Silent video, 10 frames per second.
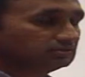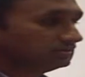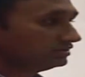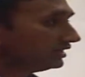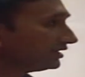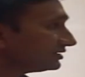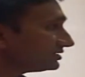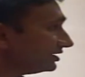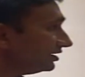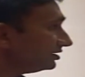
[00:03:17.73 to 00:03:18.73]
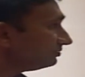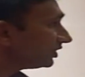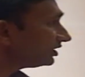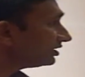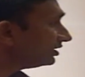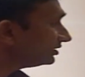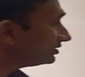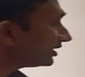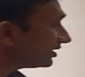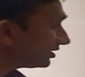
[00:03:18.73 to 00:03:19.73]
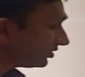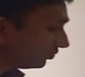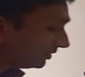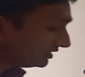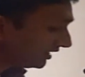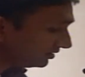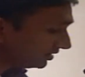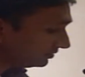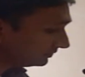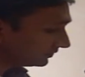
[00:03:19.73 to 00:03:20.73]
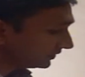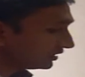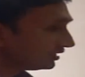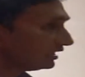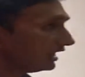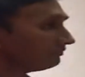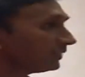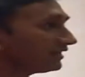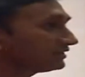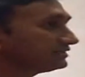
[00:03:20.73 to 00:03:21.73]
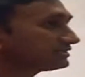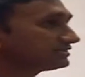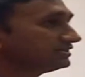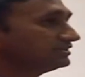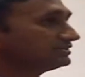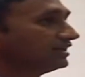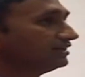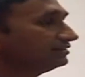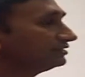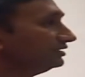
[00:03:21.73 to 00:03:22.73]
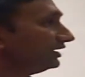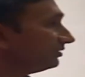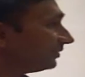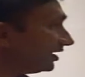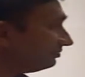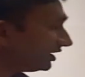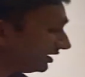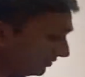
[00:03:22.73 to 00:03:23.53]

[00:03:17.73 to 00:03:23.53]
Tata Steel in particular and the Tata Group in general have practiced CSR like bread and butter.